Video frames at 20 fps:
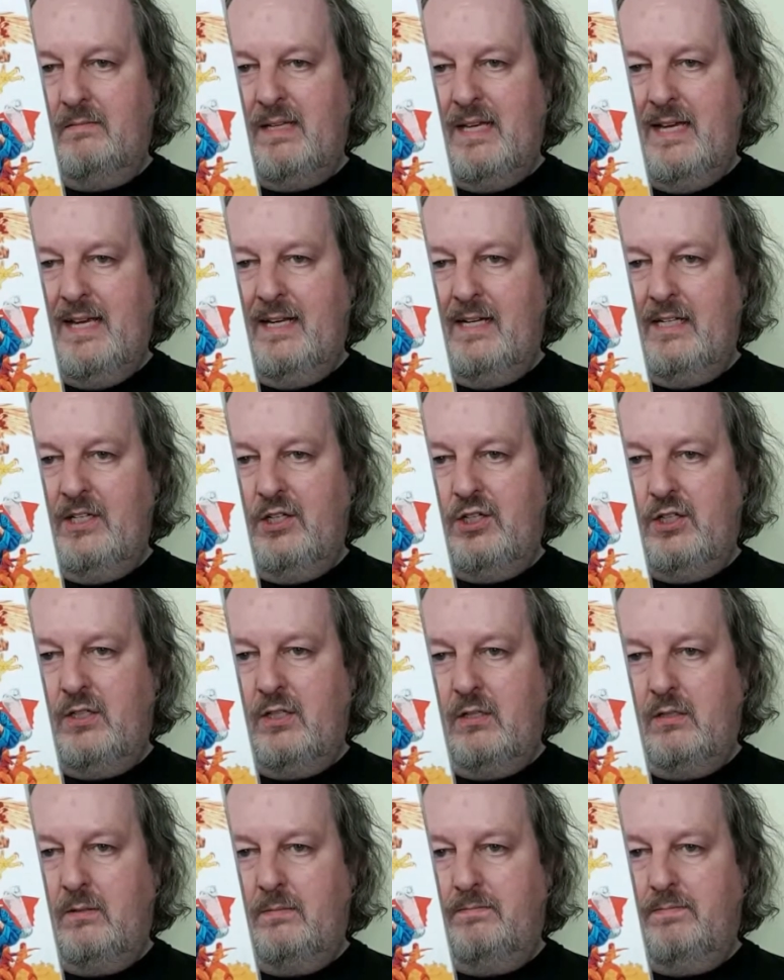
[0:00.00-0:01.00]
English
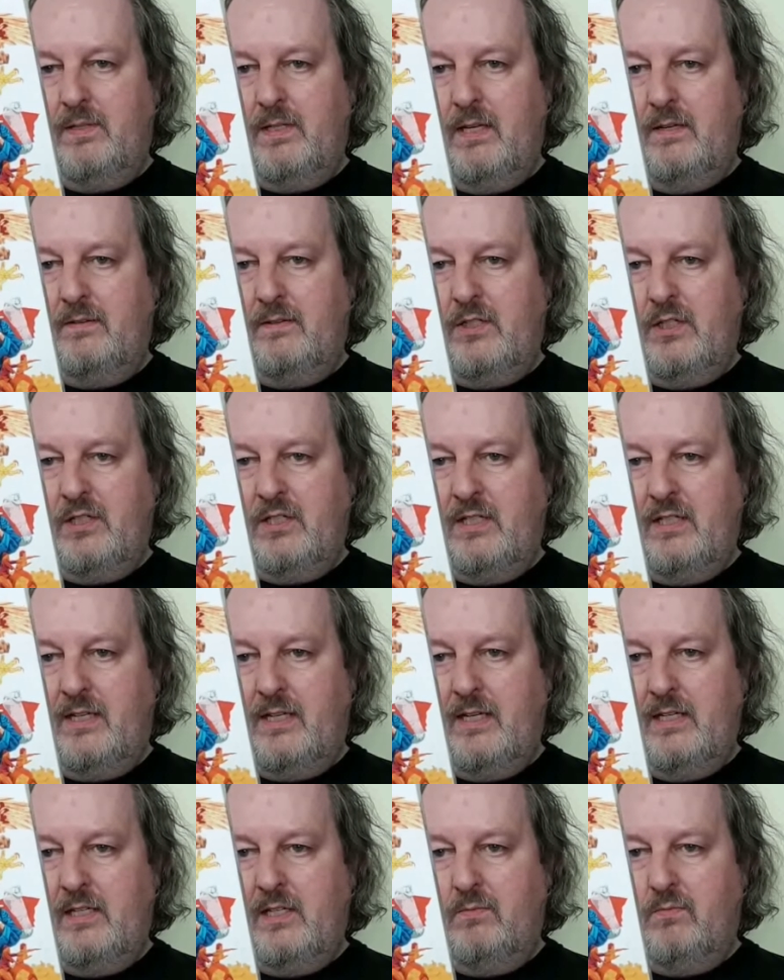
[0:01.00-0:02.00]
dubbed, just in
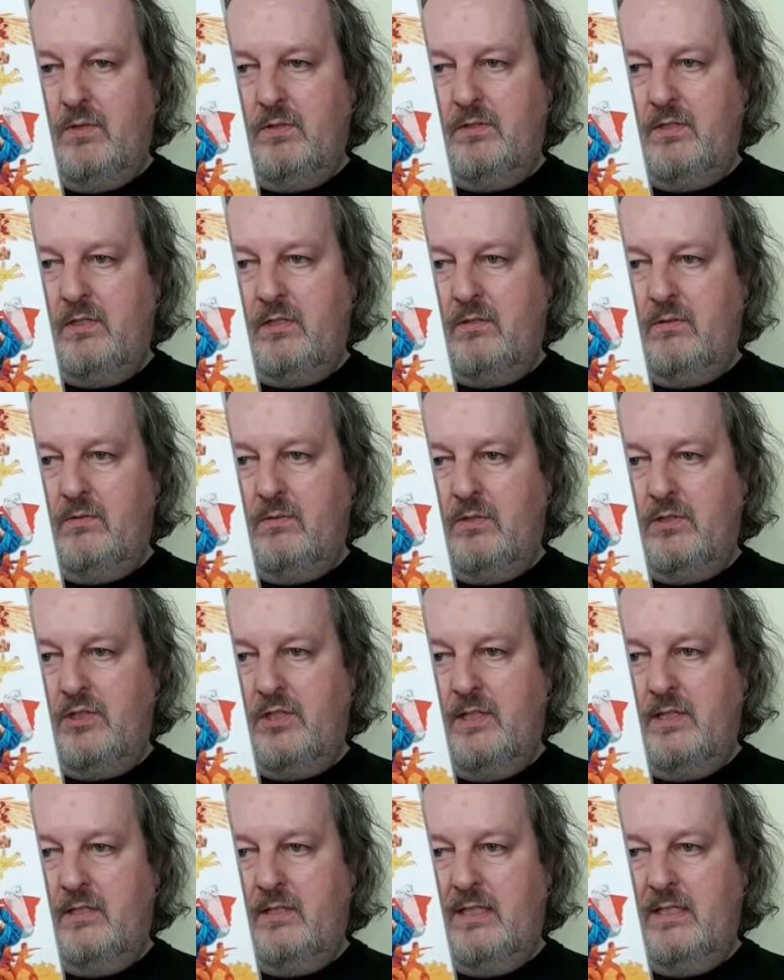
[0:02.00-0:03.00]
case you wanted to watch
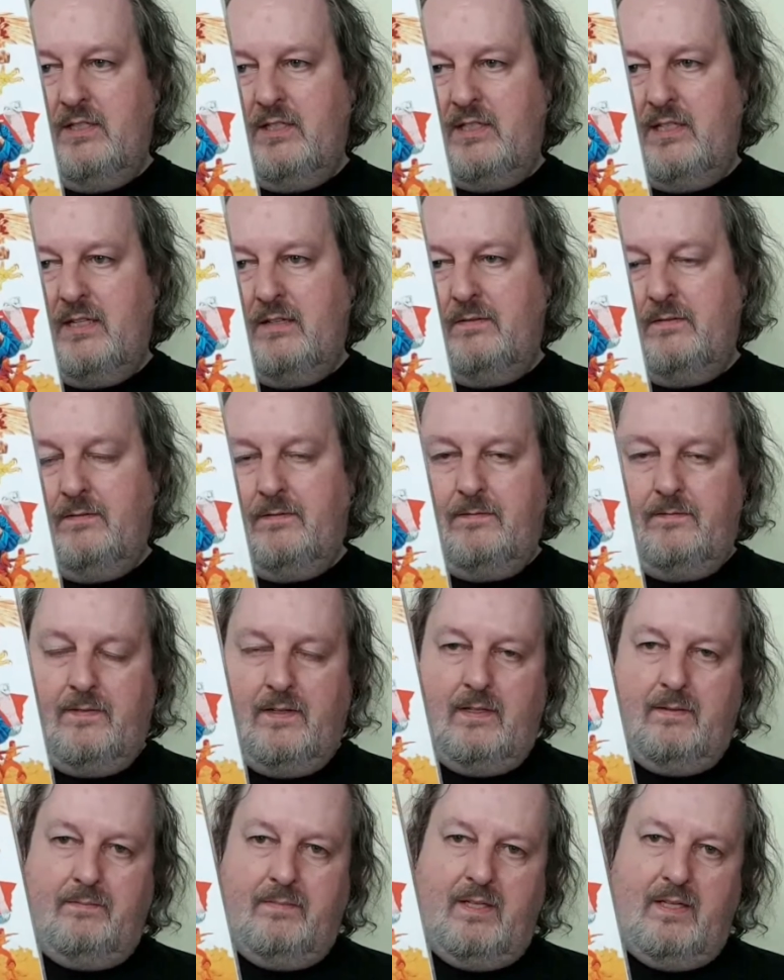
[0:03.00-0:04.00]
it instead of
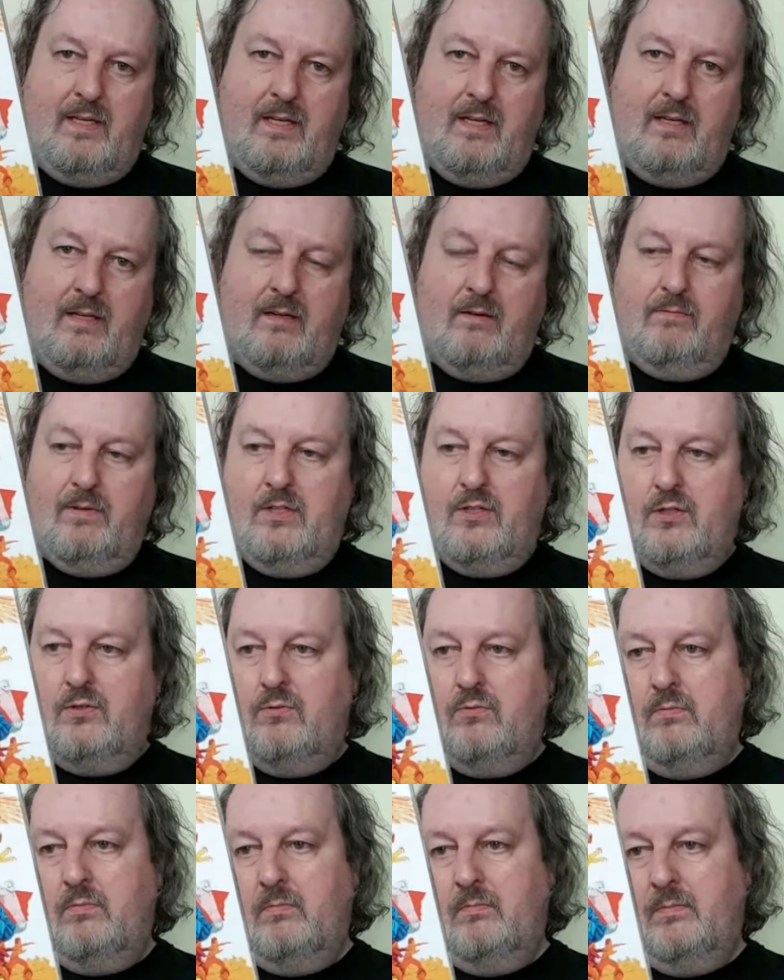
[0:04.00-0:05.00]
the
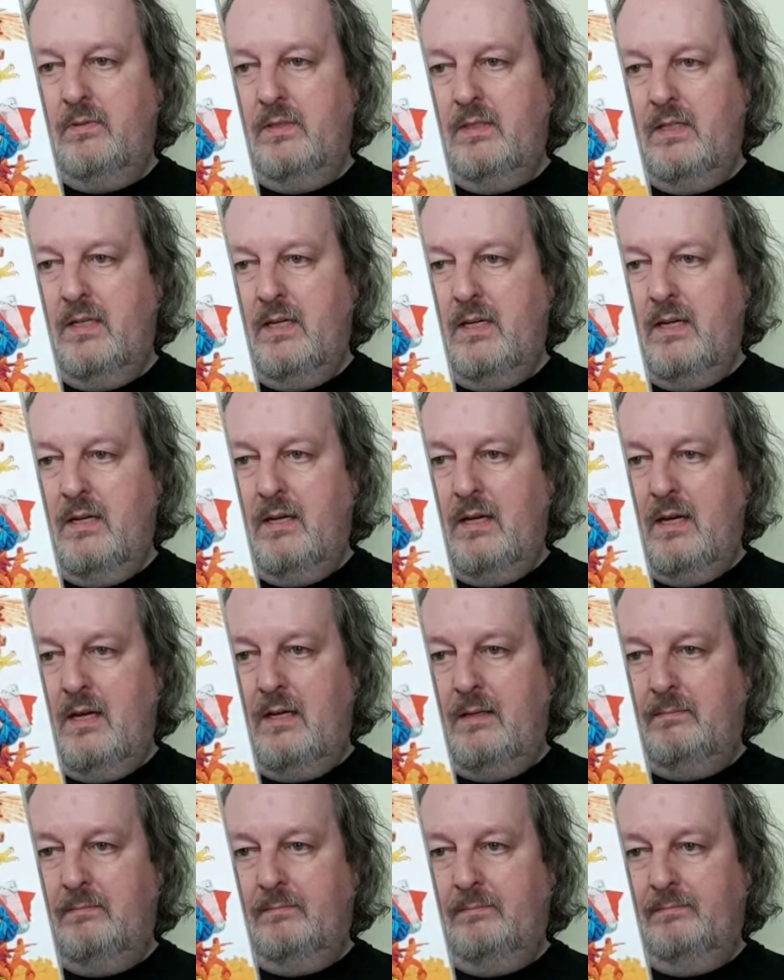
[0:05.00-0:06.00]
original
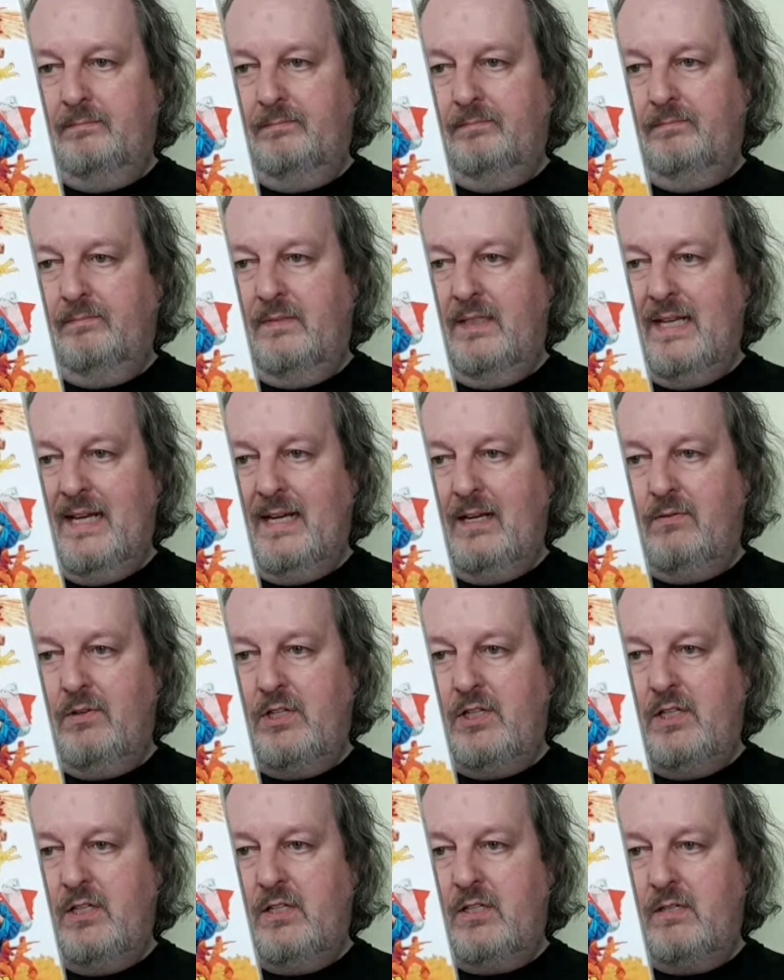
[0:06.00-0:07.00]

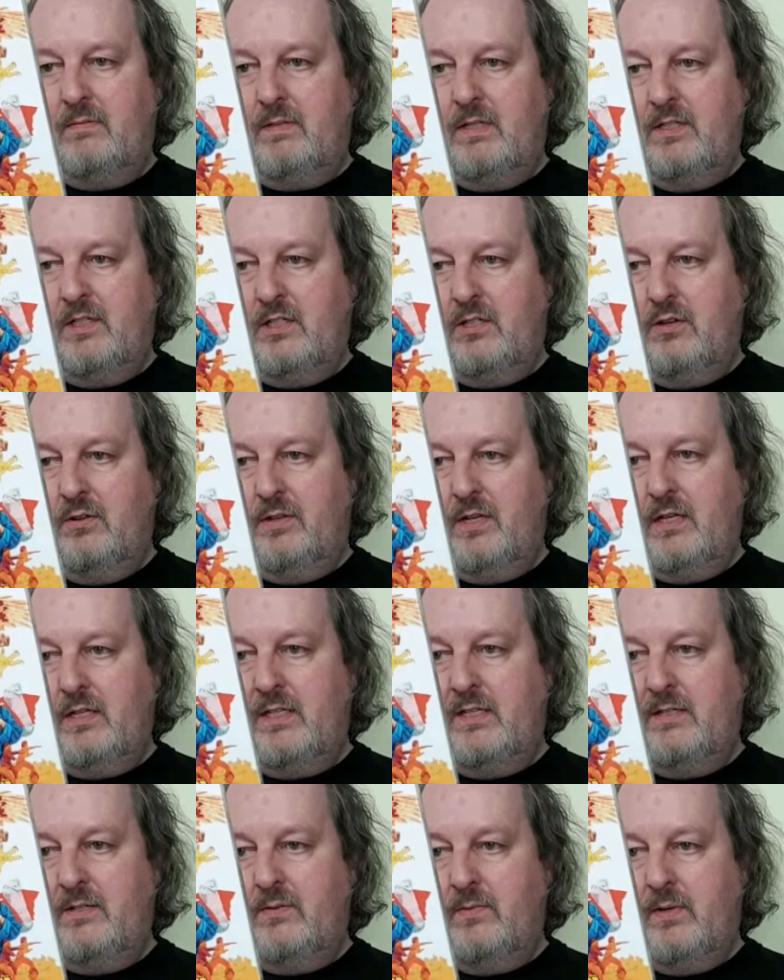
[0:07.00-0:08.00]
languages. It's got
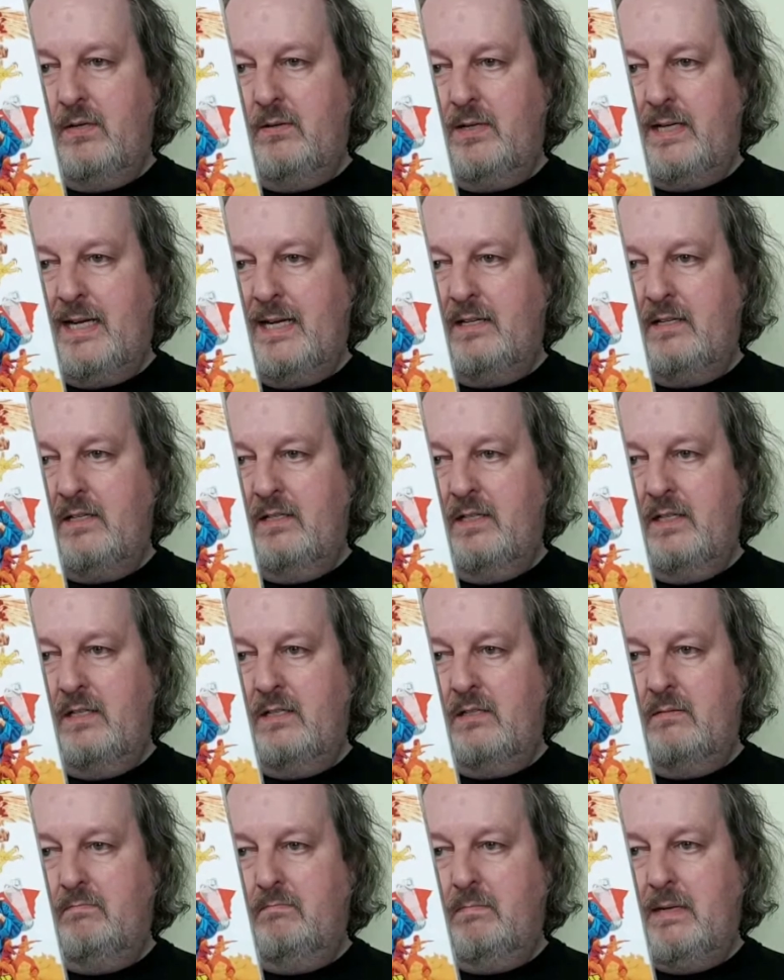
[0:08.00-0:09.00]
those as well,
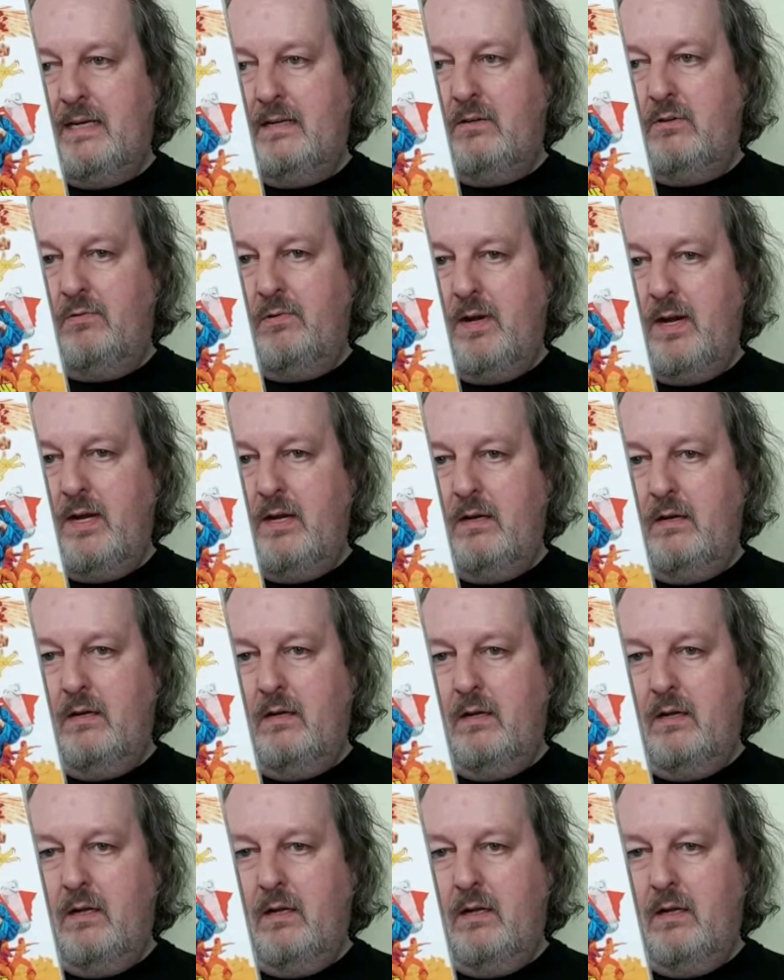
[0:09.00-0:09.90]
Cantonese and Mandarin.